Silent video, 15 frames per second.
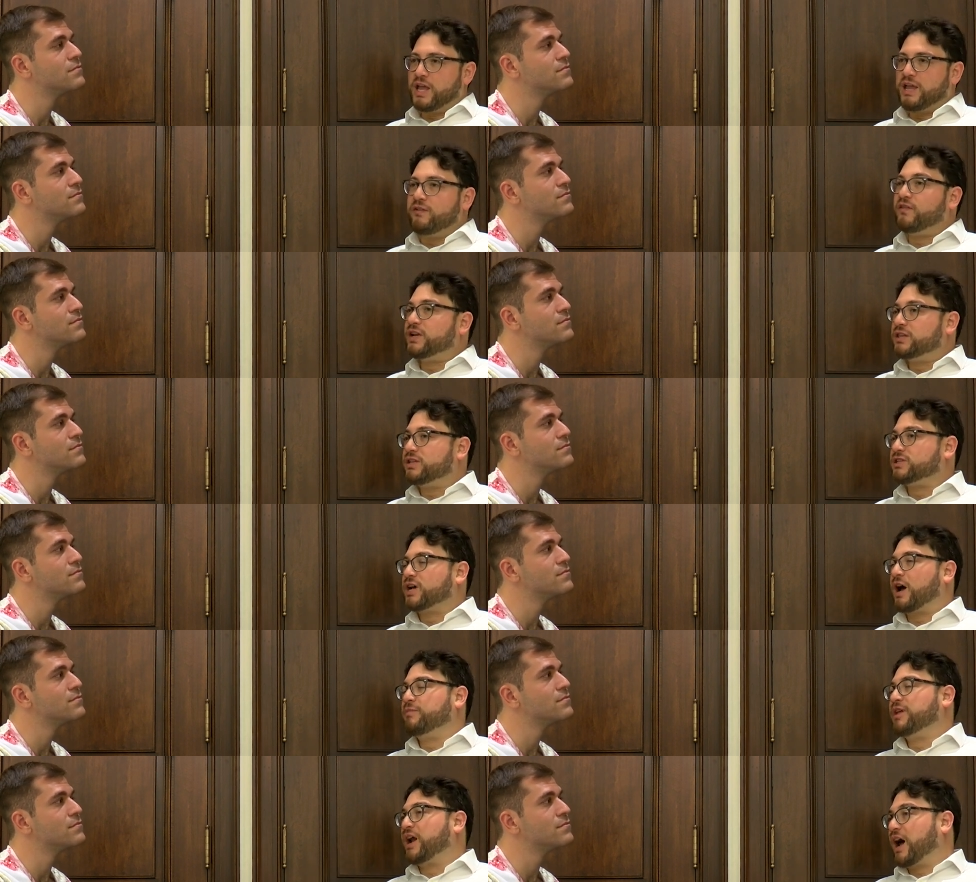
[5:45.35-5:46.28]
Speaker 1: even in the
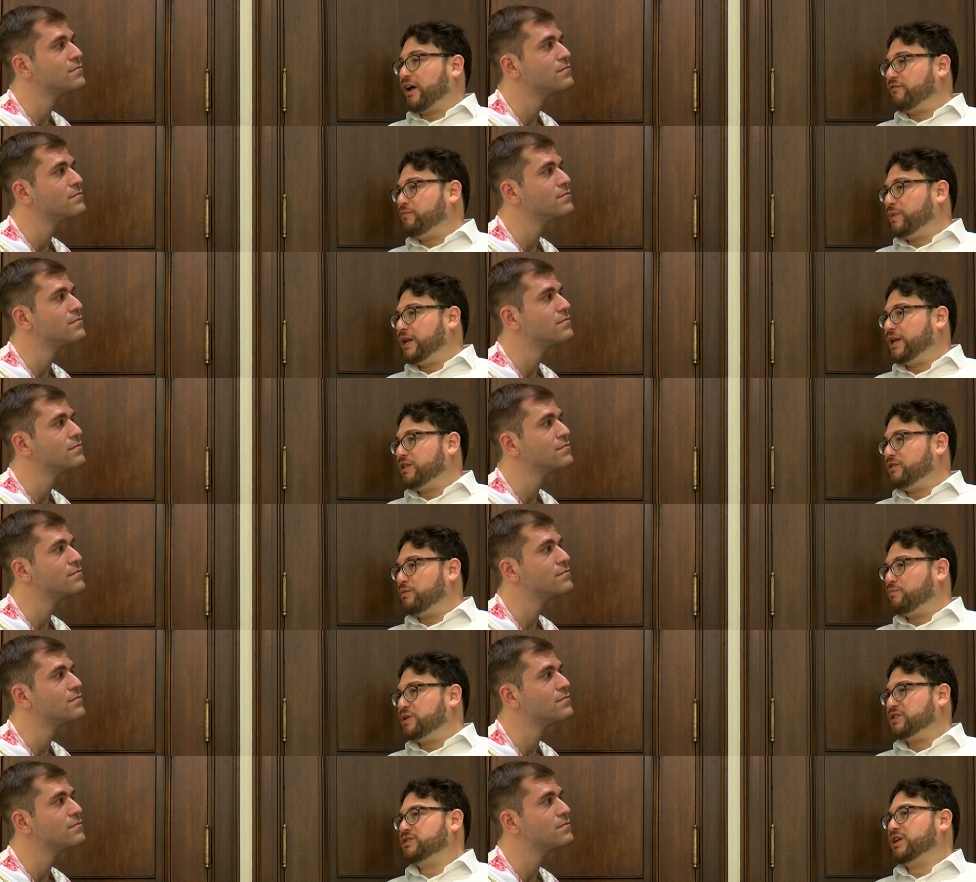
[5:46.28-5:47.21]
time that I've been in the
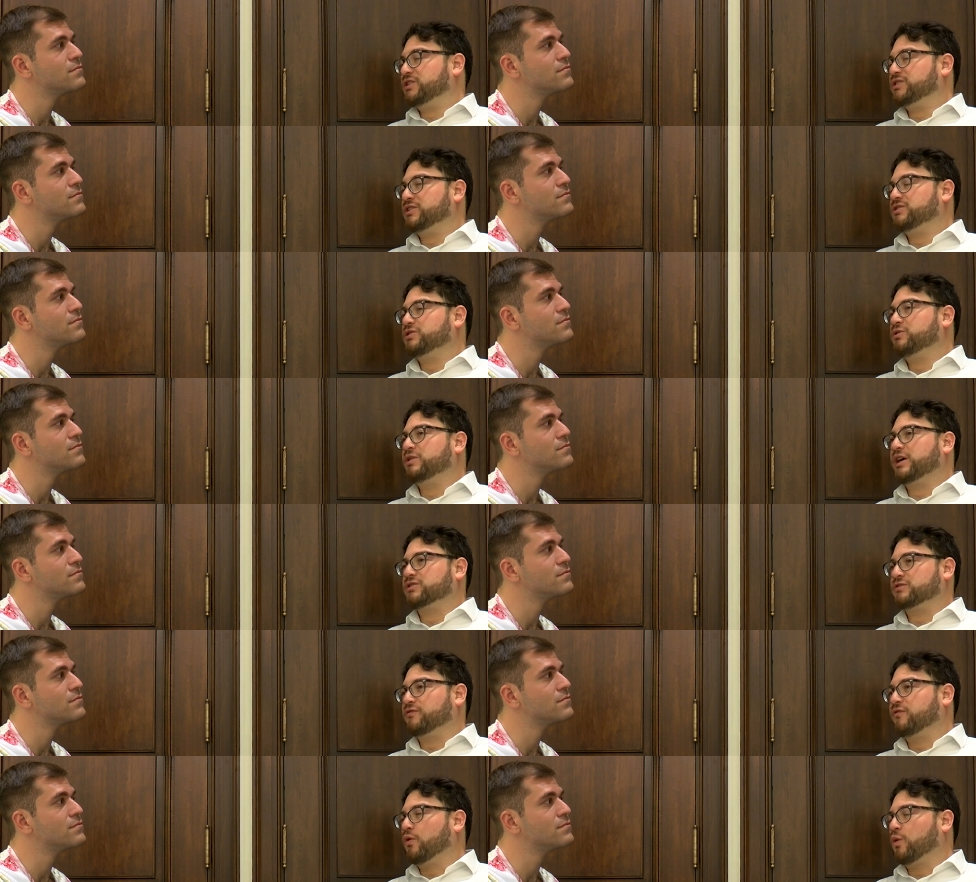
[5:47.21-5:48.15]
business since
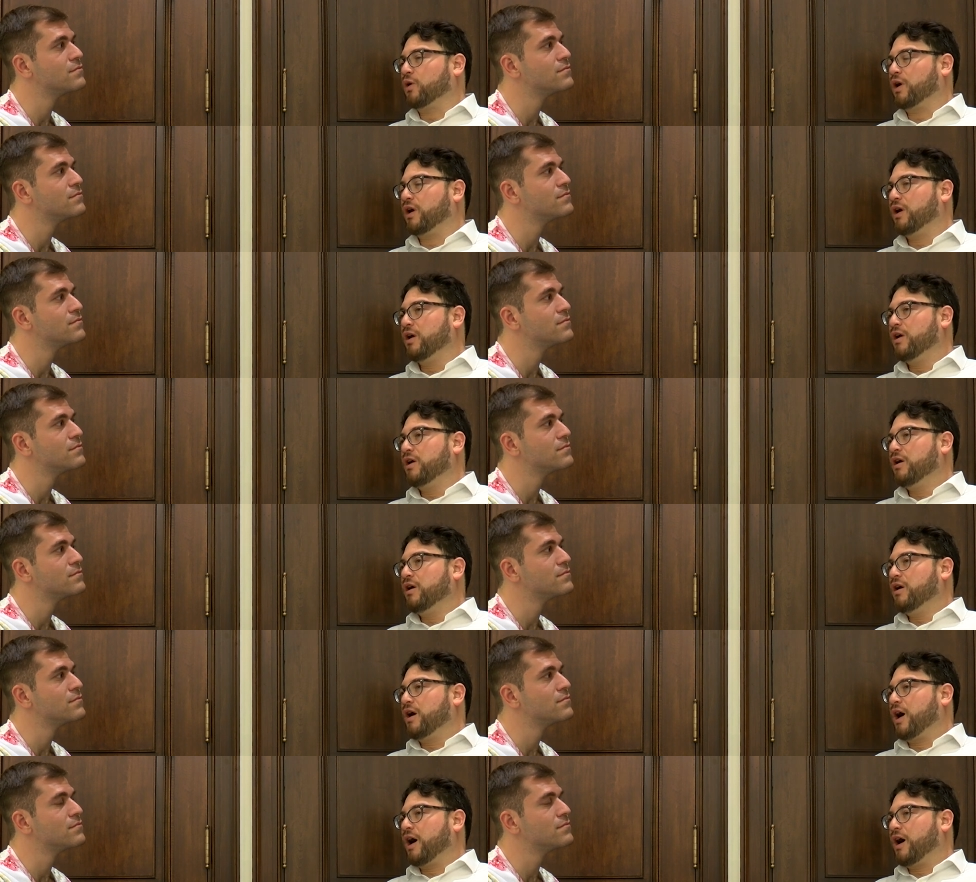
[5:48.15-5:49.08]
2004,
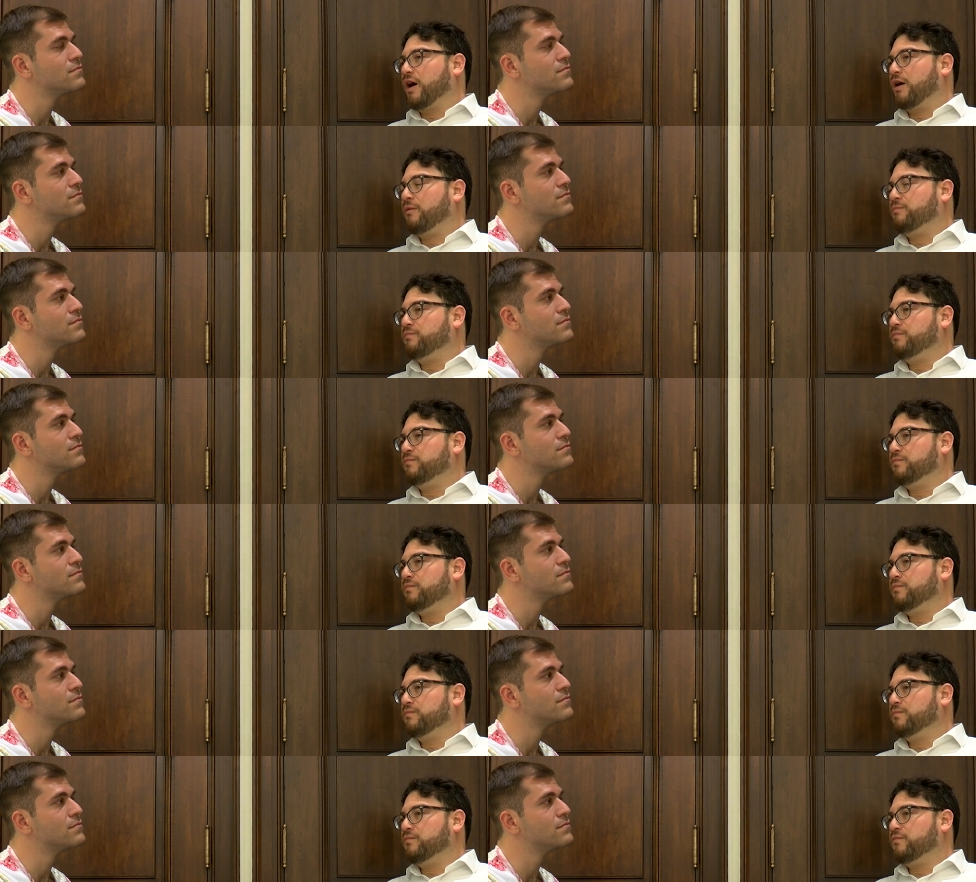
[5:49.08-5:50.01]
uh,
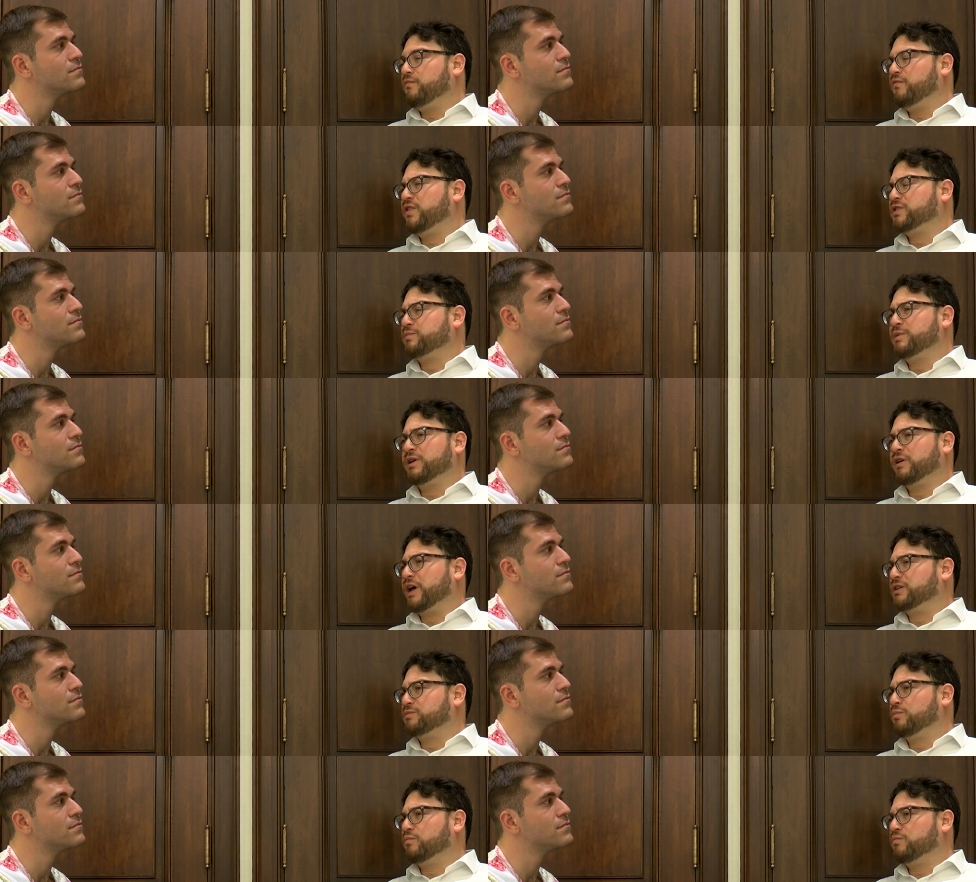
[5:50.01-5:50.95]
fishmeal
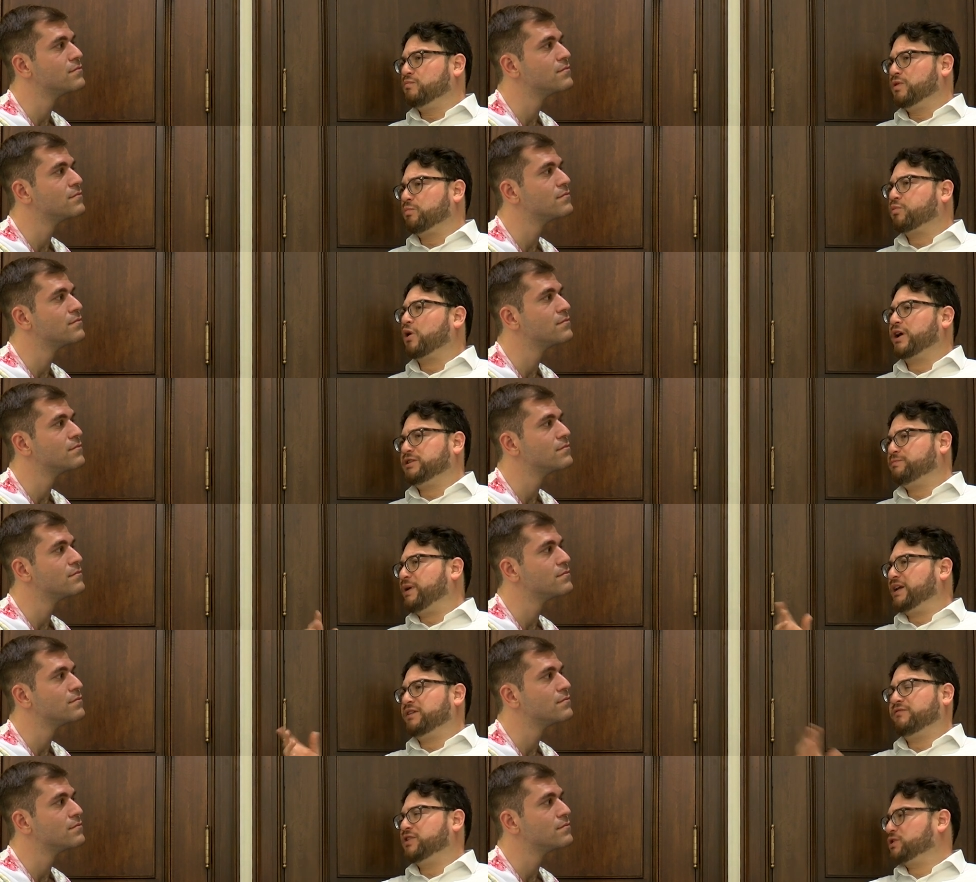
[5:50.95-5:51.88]
has the price
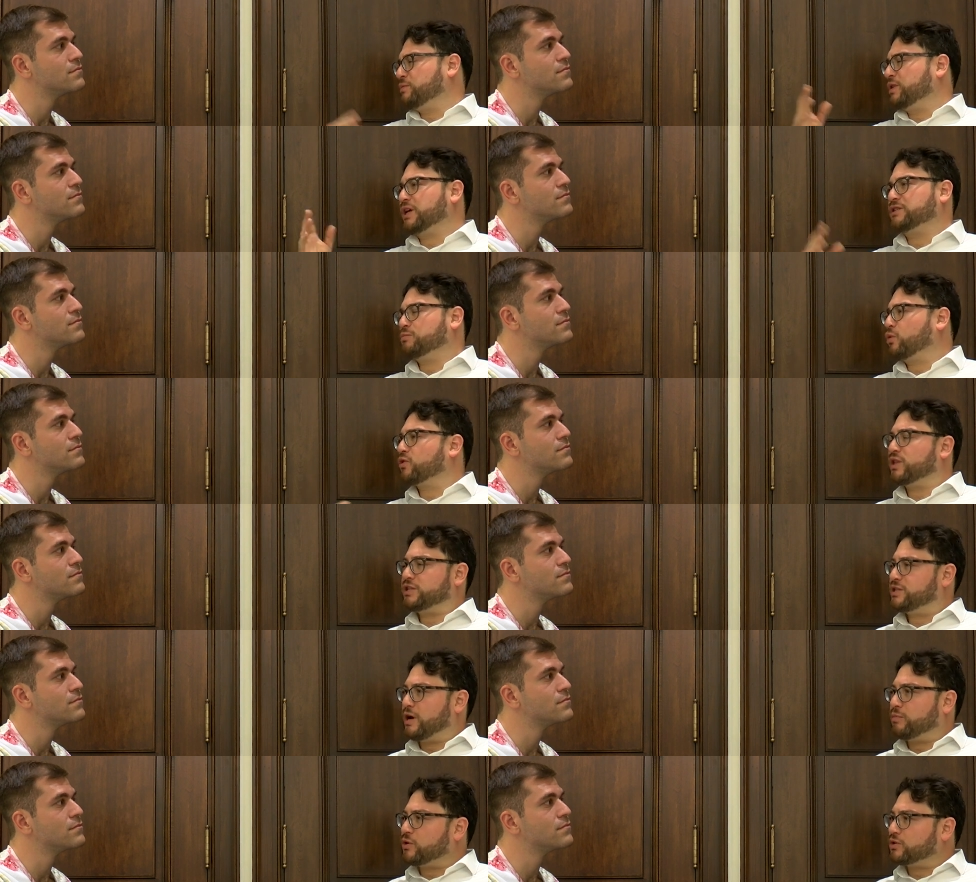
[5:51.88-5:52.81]
band of fishmeal has more than
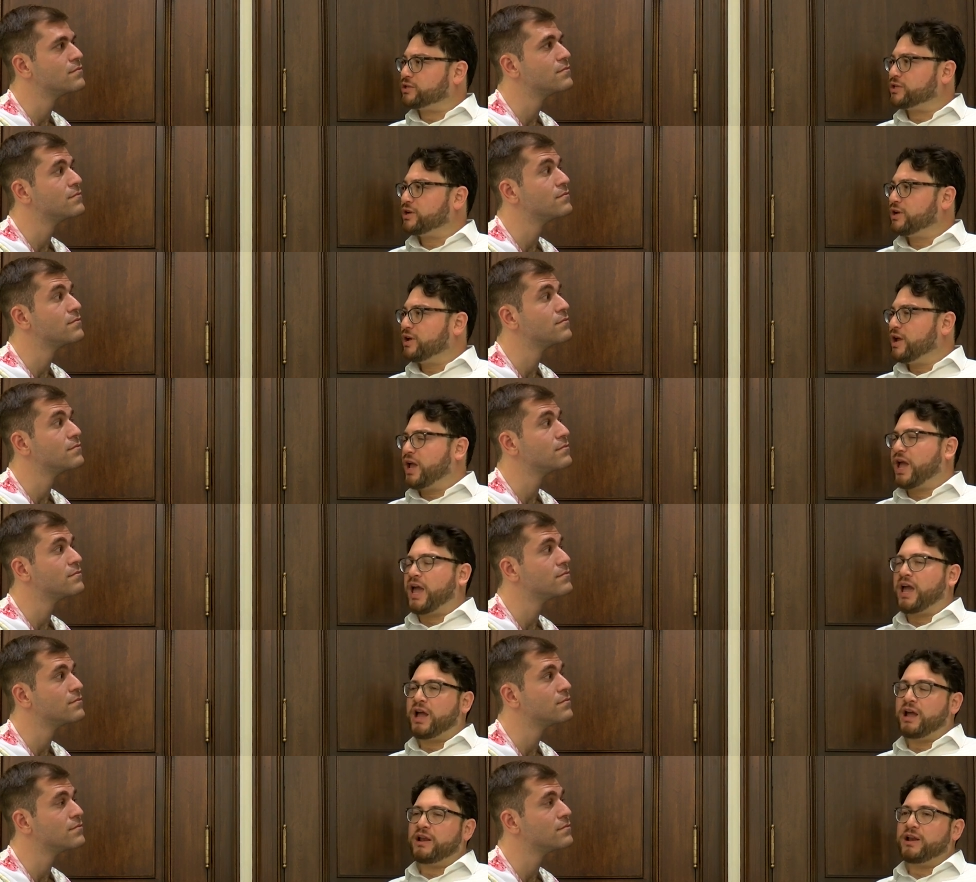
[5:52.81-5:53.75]
doubled,
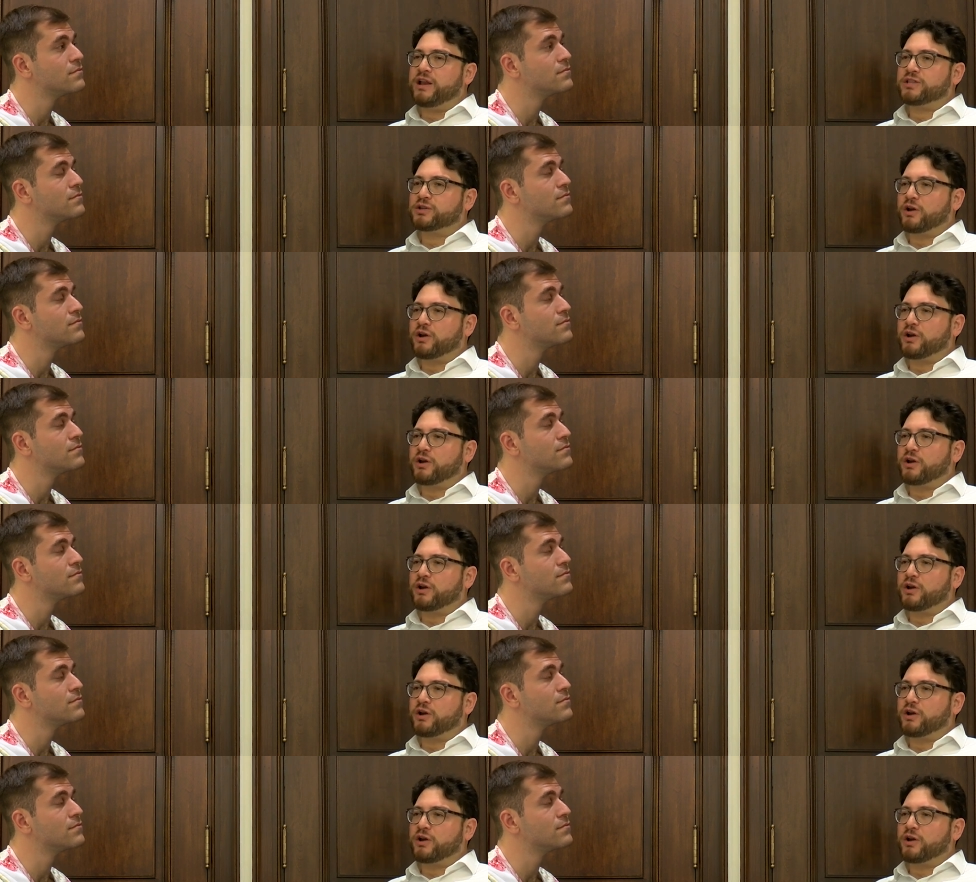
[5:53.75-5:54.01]
and it's